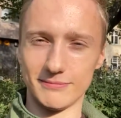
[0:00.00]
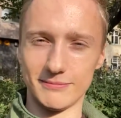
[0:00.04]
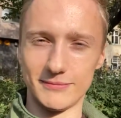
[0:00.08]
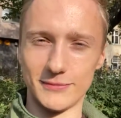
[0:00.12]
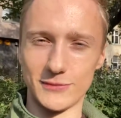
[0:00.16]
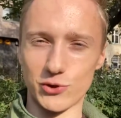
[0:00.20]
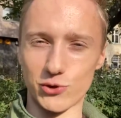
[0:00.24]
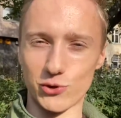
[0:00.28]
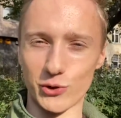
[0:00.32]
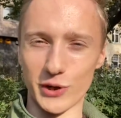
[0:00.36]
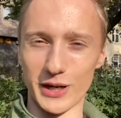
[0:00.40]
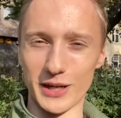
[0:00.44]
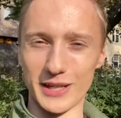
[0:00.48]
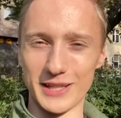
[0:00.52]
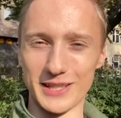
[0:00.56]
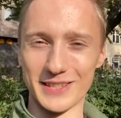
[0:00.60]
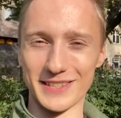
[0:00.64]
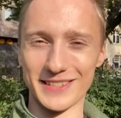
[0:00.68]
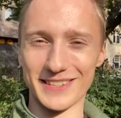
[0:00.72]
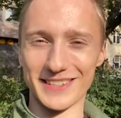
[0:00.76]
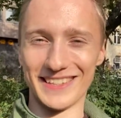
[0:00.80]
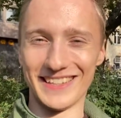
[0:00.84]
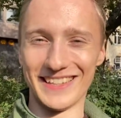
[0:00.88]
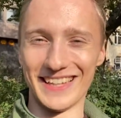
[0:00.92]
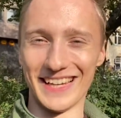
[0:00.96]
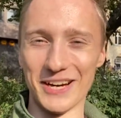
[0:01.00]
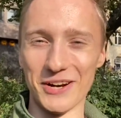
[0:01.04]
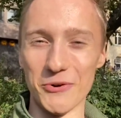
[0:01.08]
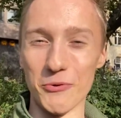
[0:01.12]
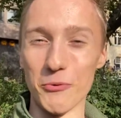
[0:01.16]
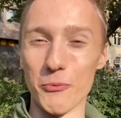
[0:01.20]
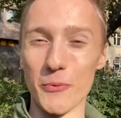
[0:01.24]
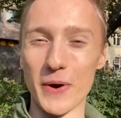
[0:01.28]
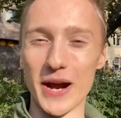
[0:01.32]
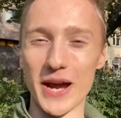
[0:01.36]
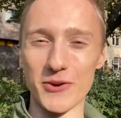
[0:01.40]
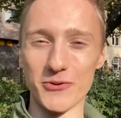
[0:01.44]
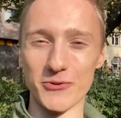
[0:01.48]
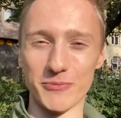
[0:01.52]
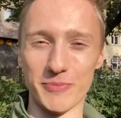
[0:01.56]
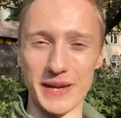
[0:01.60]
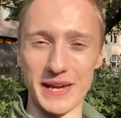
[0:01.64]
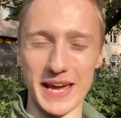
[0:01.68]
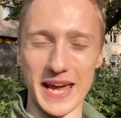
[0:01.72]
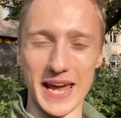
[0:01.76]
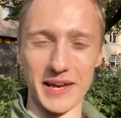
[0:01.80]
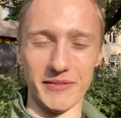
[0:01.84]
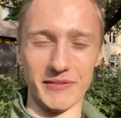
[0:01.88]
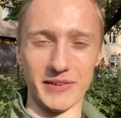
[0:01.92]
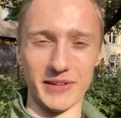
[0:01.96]
trait way of
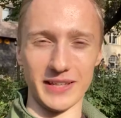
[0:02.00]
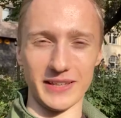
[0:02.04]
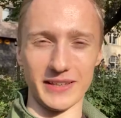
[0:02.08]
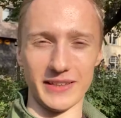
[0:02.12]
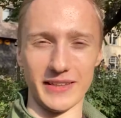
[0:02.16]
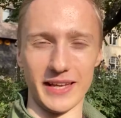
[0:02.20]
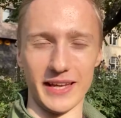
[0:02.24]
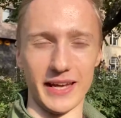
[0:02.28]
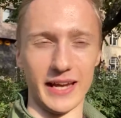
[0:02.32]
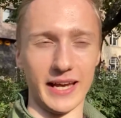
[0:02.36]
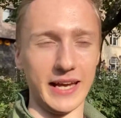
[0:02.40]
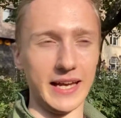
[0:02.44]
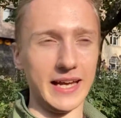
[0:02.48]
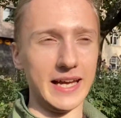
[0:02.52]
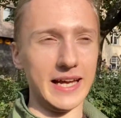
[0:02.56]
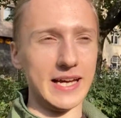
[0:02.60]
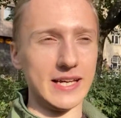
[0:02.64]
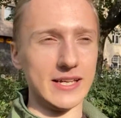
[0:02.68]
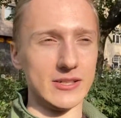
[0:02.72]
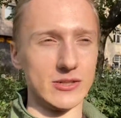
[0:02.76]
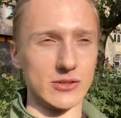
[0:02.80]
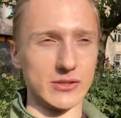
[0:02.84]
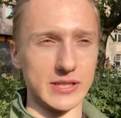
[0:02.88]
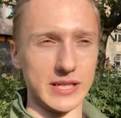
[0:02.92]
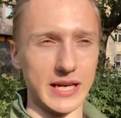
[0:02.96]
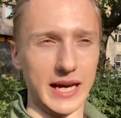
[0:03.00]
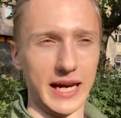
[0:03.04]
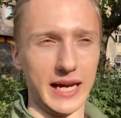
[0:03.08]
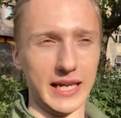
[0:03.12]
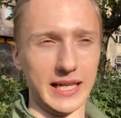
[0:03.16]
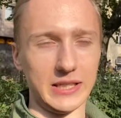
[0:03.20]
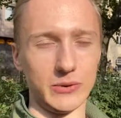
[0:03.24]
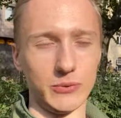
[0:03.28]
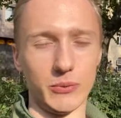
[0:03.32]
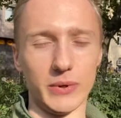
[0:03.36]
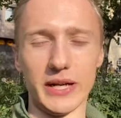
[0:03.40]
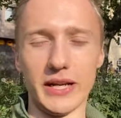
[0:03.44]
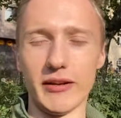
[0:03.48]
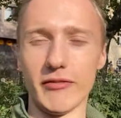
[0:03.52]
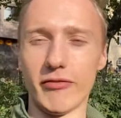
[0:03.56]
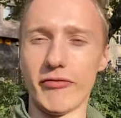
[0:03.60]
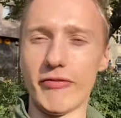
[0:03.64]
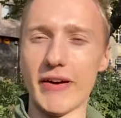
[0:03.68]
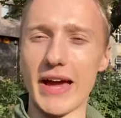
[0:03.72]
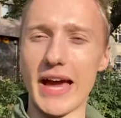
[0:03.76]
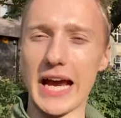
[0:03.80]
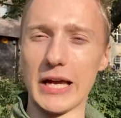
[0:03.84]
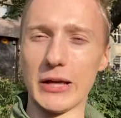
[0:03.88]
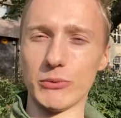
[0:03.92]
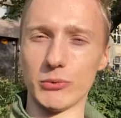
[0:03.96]
behaving in the society, when in
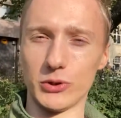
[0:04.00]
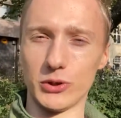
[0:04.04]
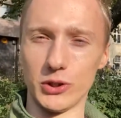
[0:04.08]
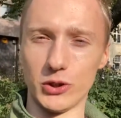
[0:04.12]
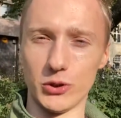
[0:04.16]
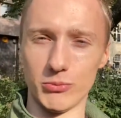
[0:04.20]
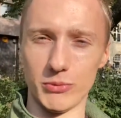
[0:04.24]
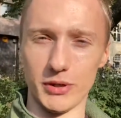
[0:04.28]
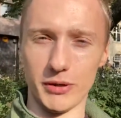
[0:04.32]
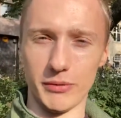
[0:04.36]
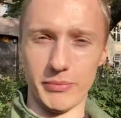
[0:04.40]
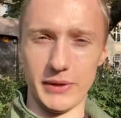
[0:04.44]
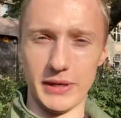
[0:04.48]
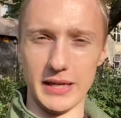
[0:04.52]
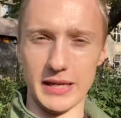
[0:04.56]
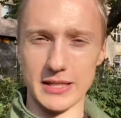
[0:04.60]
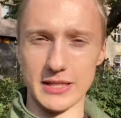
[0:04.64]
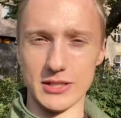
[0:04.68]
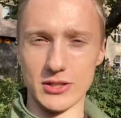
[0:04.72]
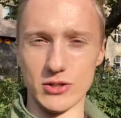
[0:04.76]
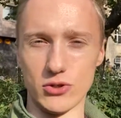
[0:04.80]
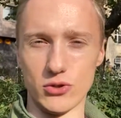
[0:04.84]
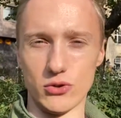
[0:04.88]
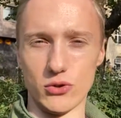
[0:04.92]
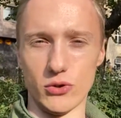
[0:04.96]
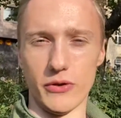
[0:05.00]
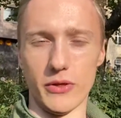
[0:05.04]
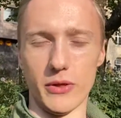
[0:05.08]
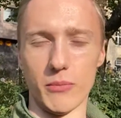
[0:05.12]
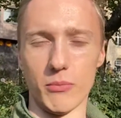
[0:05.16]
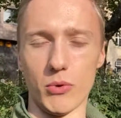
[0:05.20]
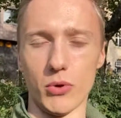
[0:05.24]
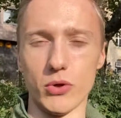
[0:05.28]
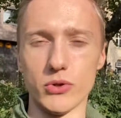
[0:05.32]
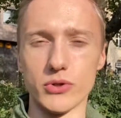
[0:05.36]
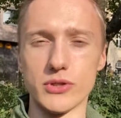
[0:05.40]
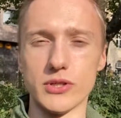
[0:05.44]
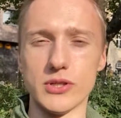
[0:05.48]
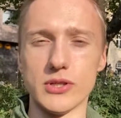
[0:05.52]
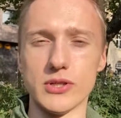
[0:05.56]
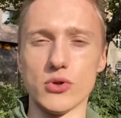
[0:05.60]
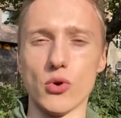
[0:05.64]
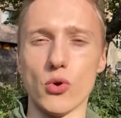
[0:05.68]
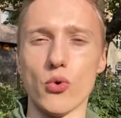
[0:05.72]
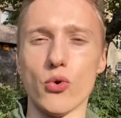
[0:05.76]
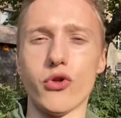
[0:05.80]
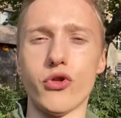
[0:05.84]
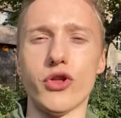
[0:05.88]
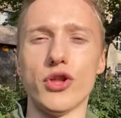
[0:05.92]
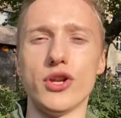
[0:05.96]
fact what human beings enjoy the most is
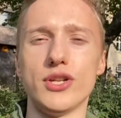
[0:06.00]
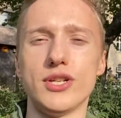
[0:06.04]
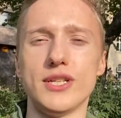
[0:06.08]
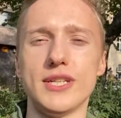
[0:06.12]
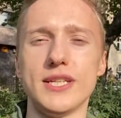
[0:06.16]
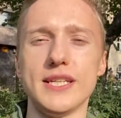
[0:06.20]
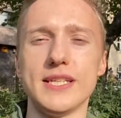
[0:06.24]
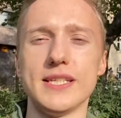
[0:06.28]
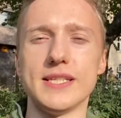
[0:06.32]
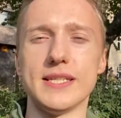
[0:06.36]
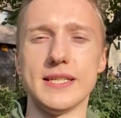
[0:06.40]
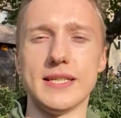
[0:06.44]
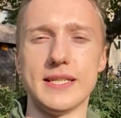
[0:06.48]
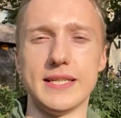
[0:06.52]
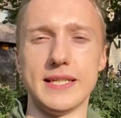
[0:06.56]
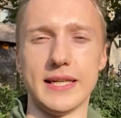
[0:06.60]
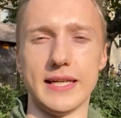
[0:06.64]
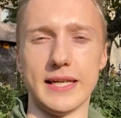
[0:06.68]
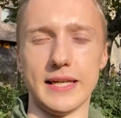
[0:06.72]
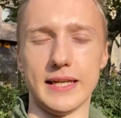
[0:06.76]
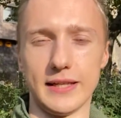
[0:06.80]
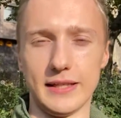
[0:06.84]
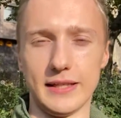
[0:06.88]
authenticity.